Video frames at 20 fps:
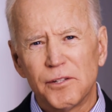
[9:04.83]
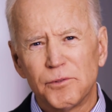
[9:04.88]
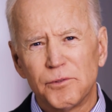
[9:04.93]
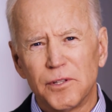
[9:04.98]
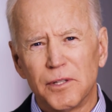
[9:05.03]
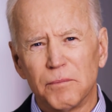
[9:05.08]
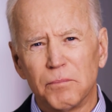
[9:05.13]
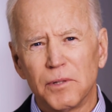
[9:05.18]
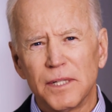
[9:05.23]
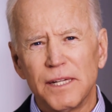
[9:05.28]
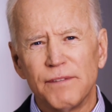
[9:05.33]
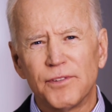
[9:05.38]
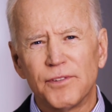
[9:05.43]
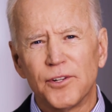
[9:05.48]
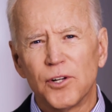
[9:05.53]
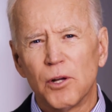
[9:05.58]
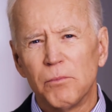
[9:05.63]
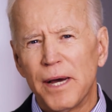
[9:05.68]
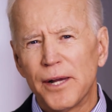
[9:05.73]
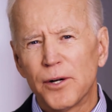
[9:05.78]
We saw
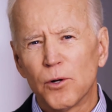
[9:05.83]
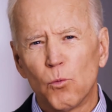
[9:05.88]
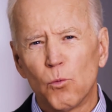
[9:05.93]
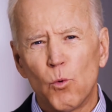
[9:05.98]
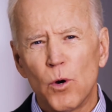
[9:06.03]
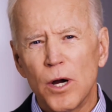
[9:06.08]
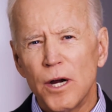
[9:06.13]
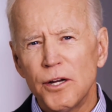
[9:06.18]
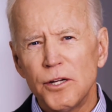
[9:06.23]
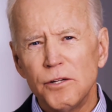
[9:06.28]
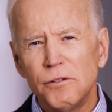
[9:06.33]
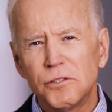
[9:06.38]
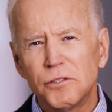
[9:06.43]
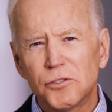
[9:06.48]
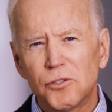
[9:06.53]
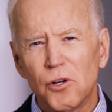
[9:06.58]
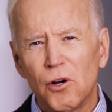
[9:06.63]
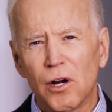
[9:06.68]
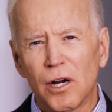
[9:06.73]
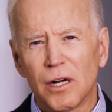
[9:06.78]
that Fox News
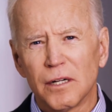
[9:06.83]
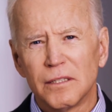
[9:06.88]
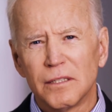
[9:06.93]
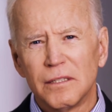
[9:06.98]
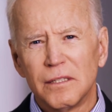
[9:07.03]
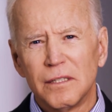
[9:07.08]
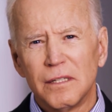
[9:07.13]
poll that